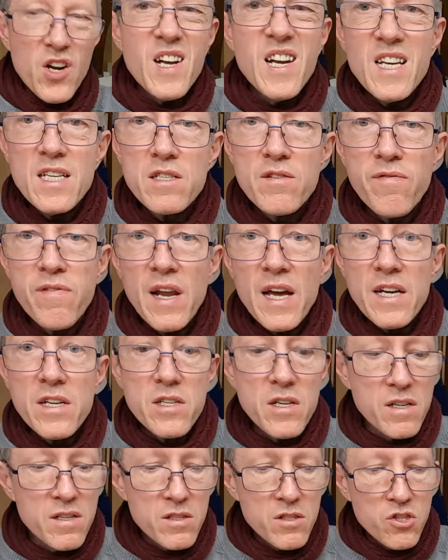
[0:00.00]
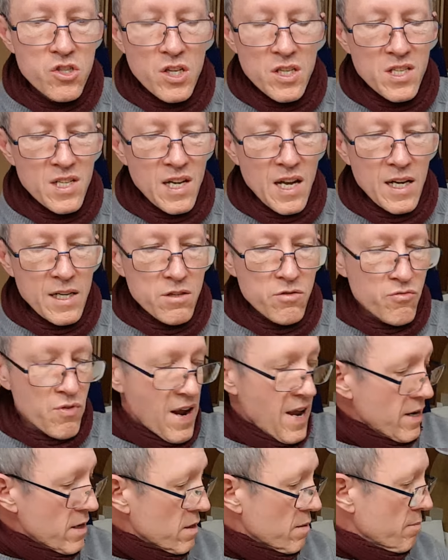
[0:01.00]
less flat, just like
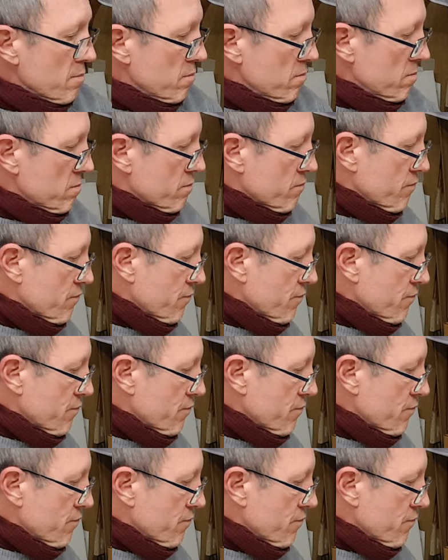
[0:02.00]
random.